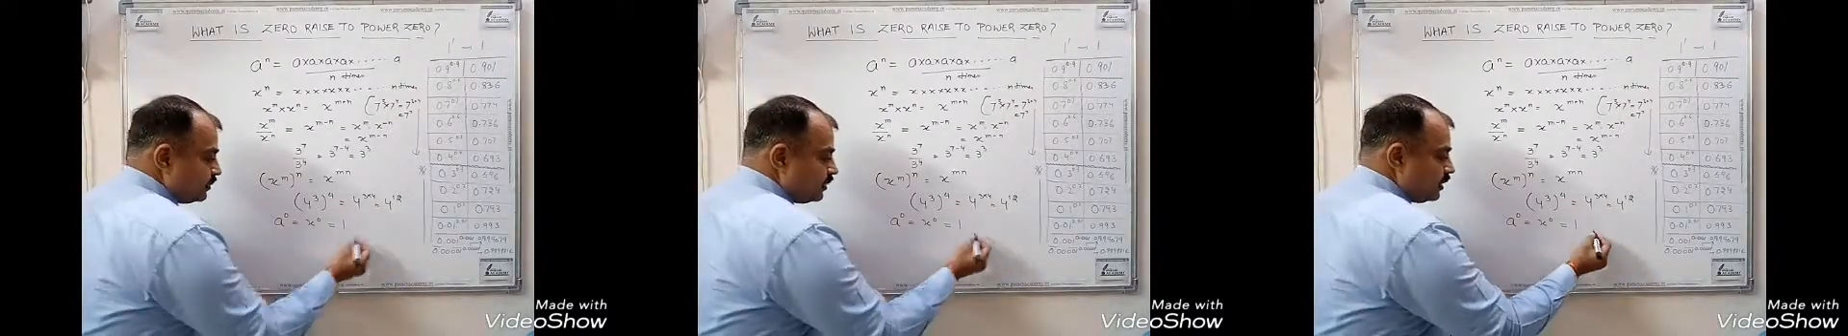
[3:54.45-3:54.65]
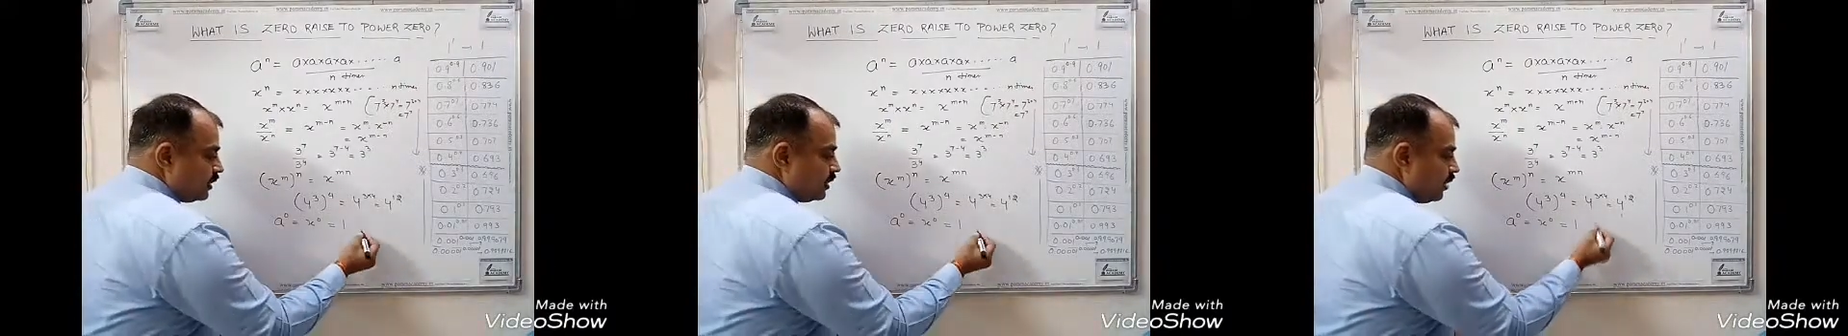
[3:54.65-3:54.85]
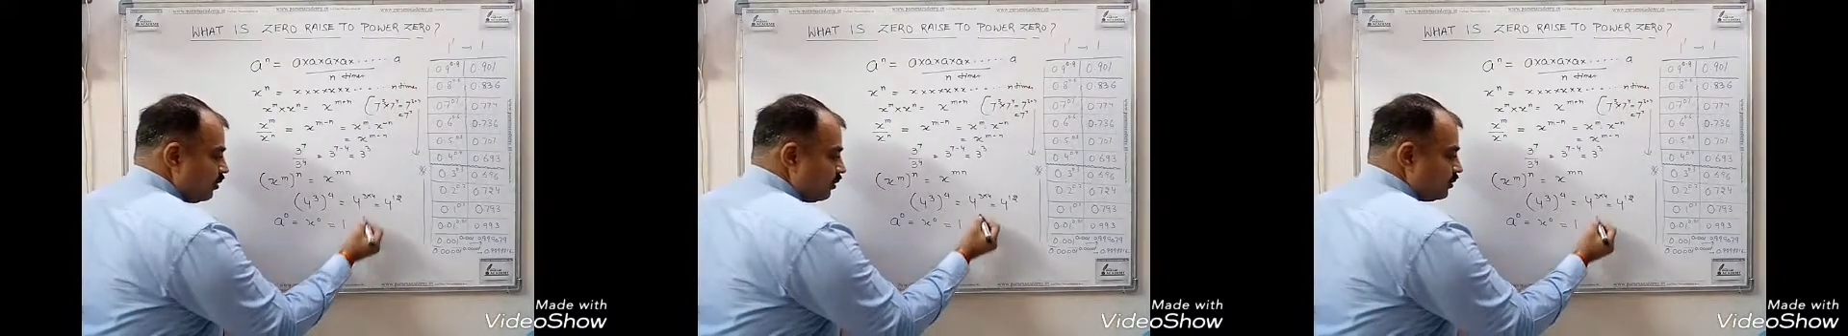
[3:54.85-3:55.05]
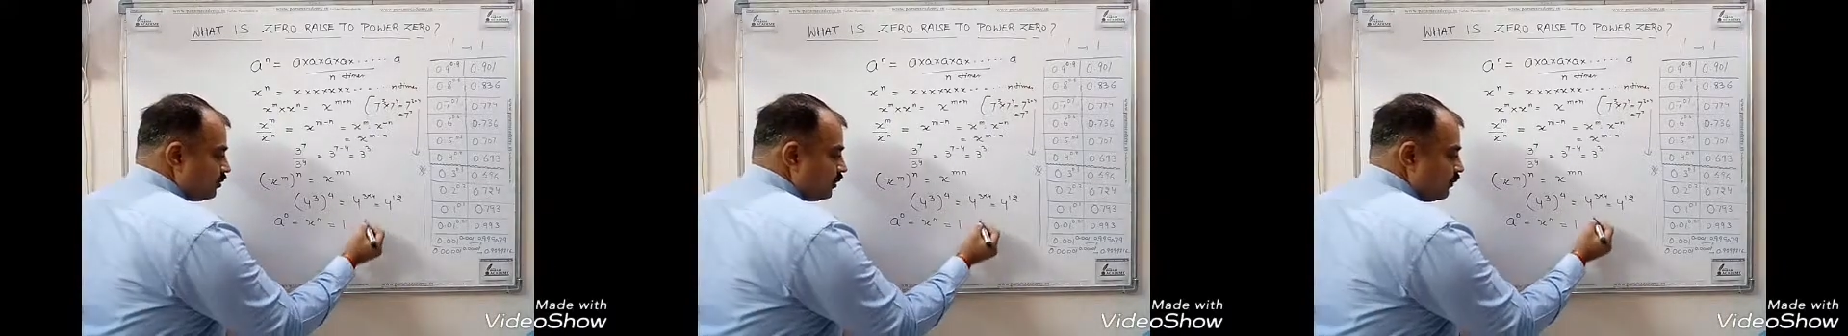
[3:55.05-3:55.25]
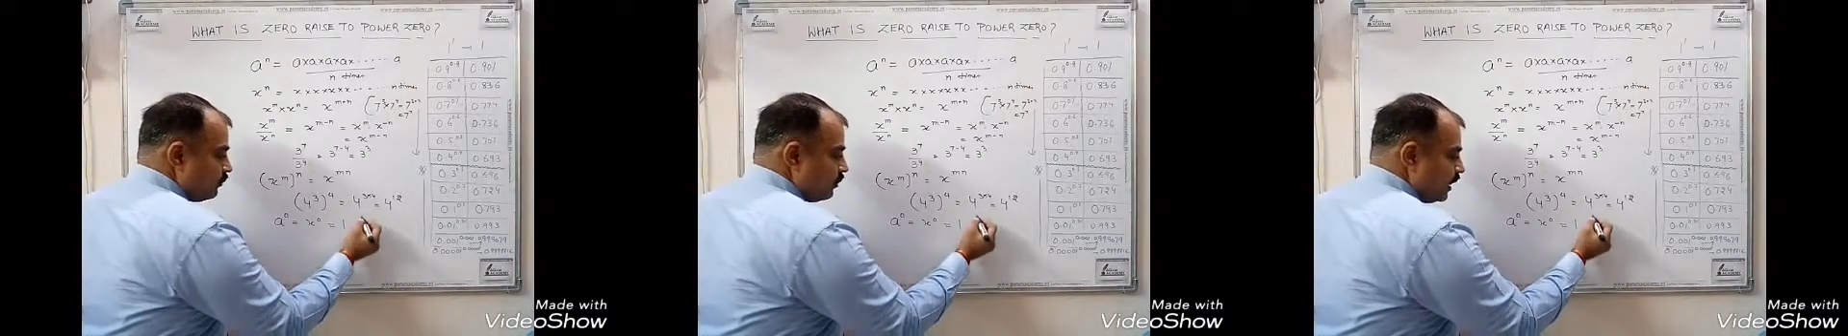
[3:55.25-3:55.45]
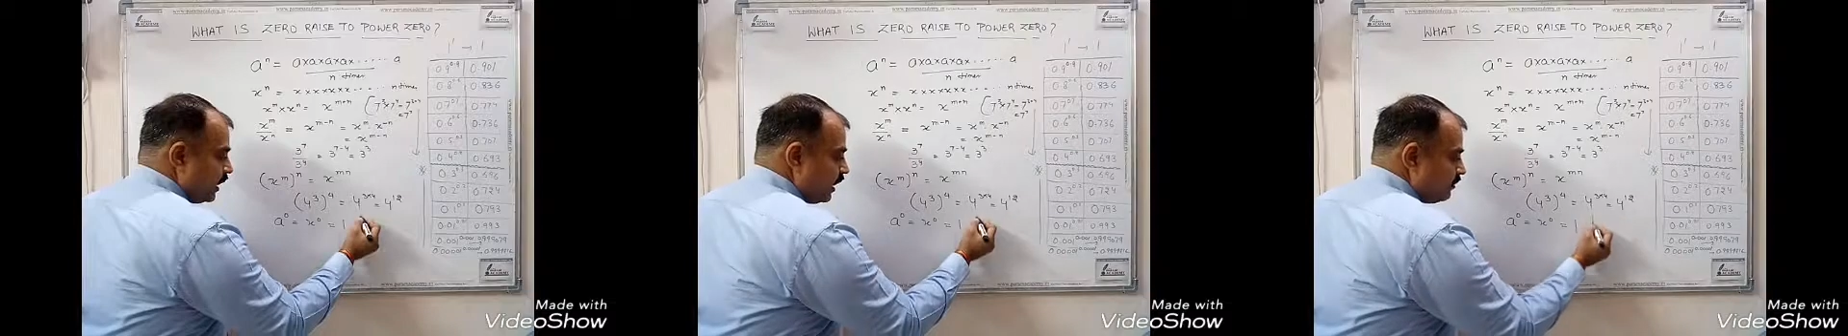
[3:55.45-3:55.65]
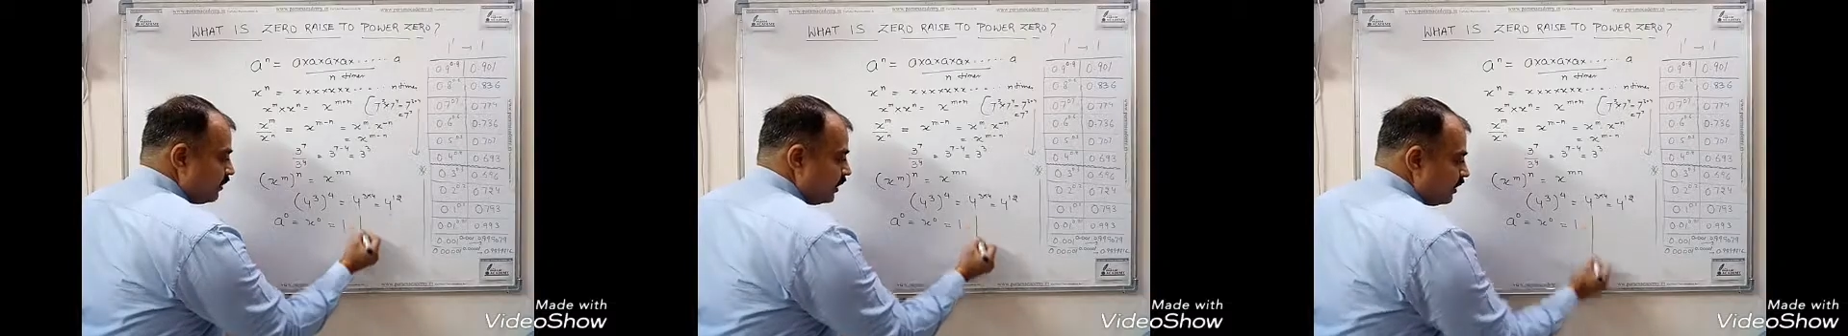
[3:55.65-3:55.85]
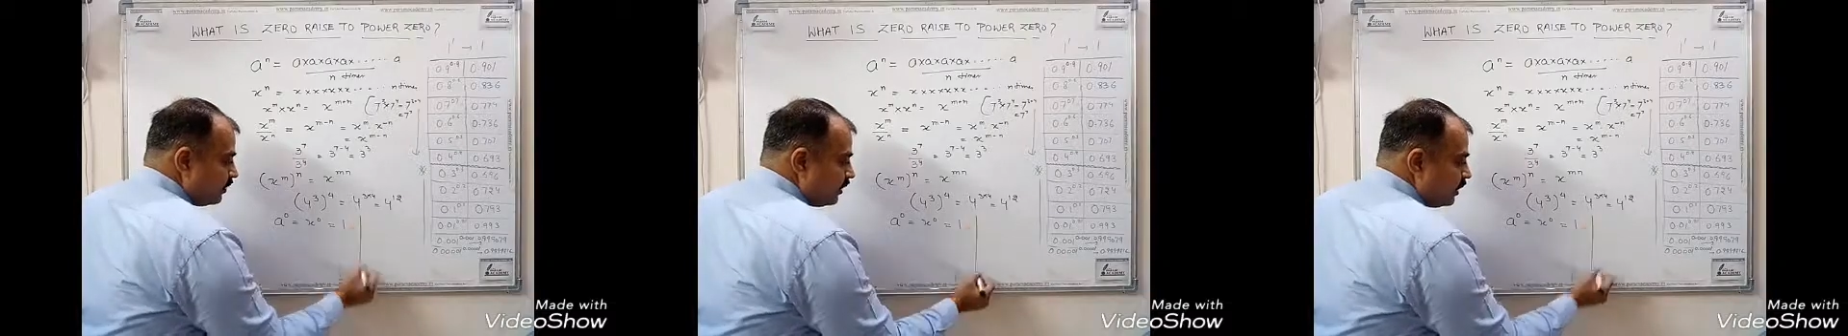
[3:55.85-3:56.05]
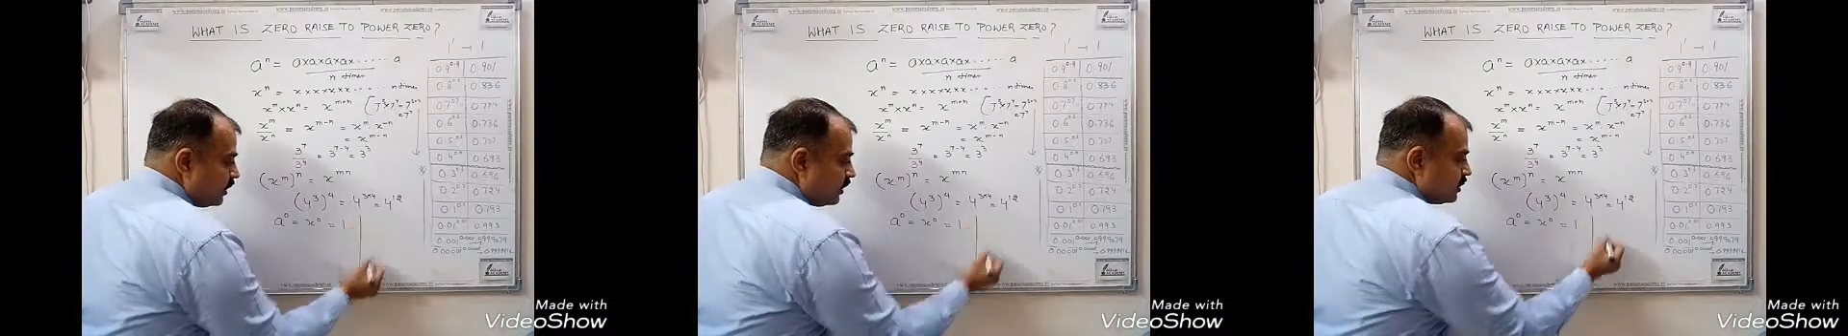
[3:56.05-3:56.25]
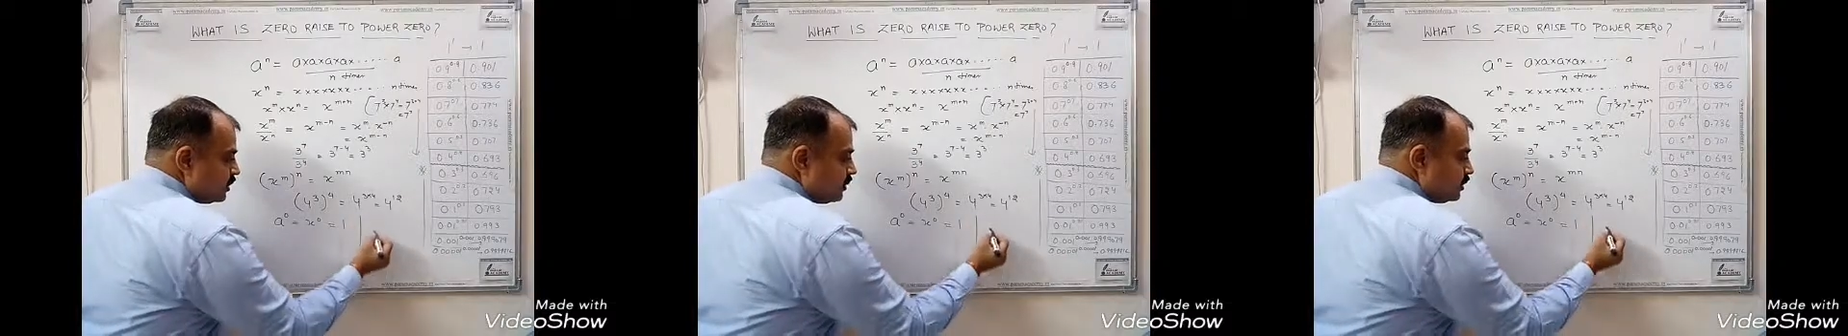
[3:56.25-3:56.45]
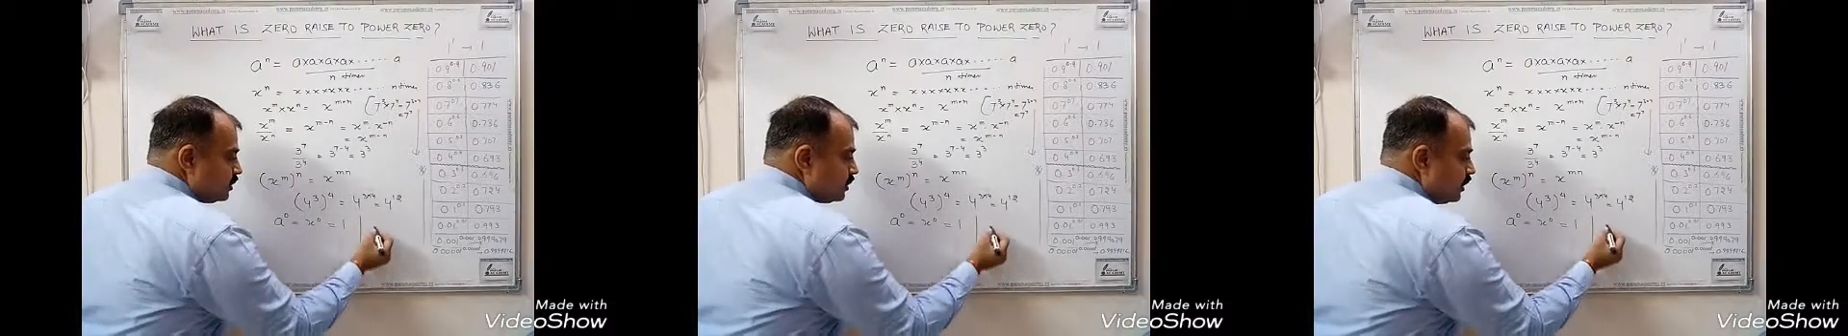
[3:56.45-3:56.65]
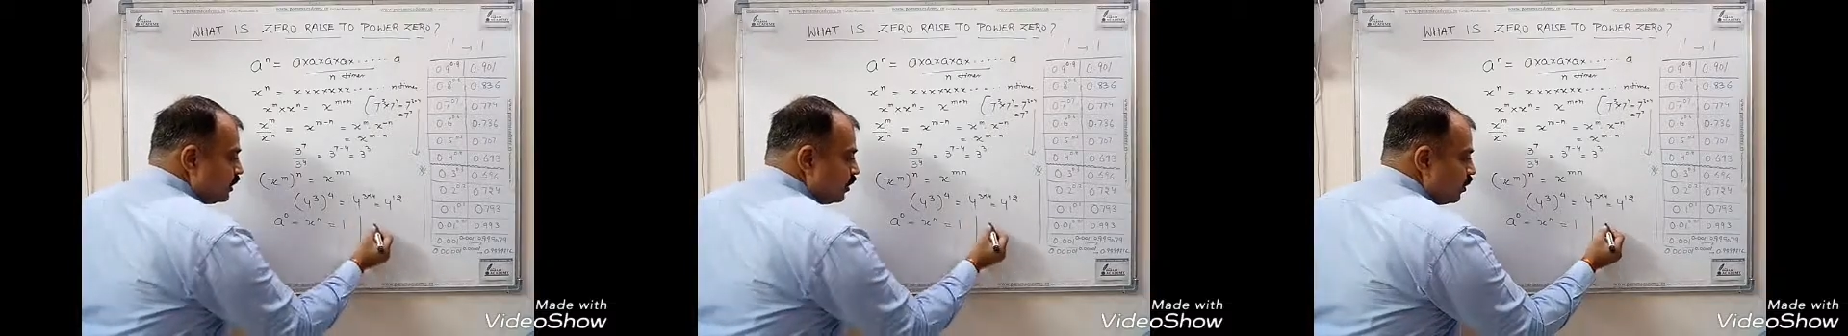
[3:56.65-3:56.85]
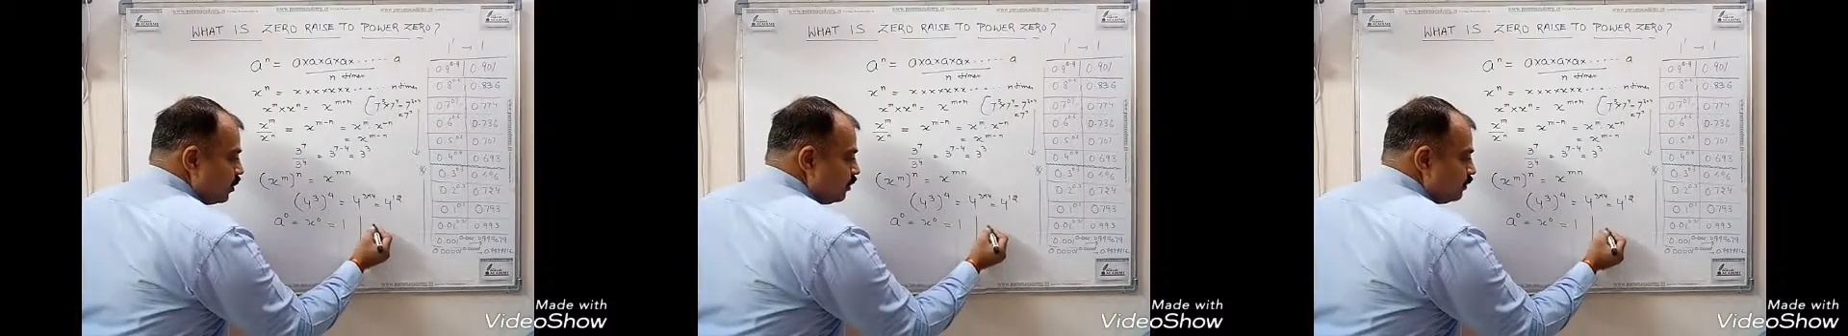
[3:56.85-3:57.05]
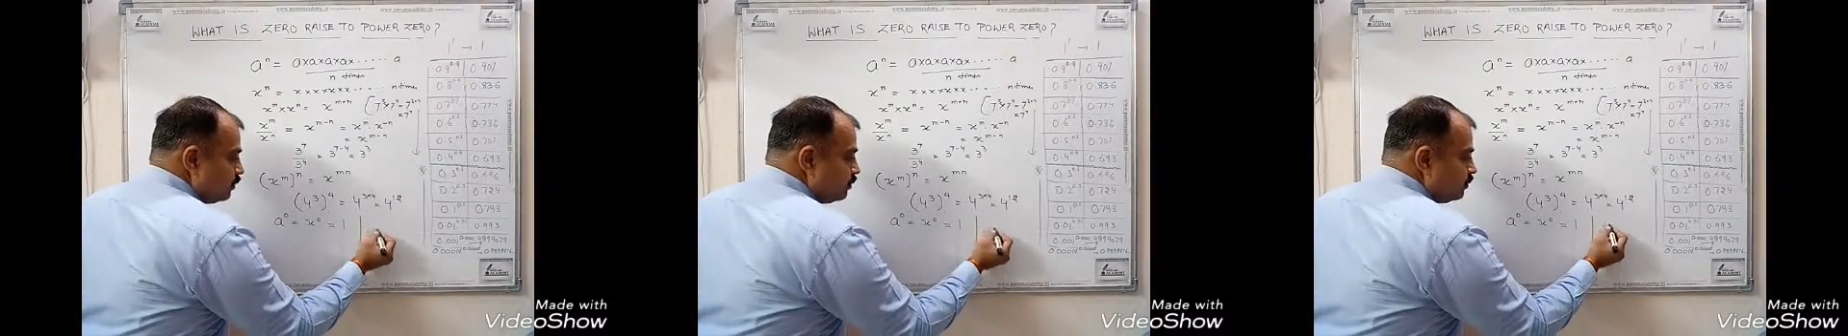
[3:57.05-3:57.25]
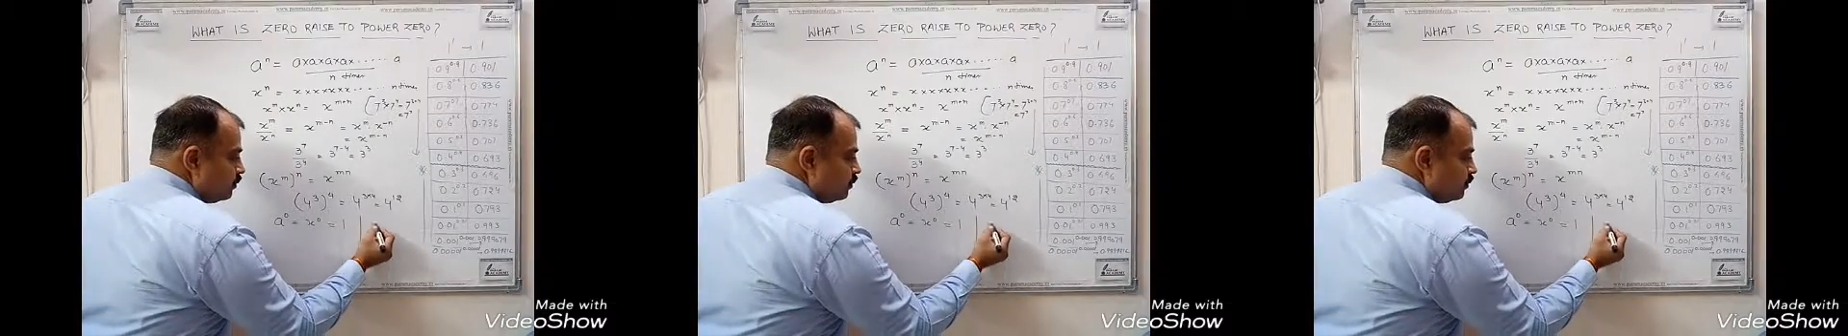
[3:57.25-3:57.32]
now if we are having suppose 0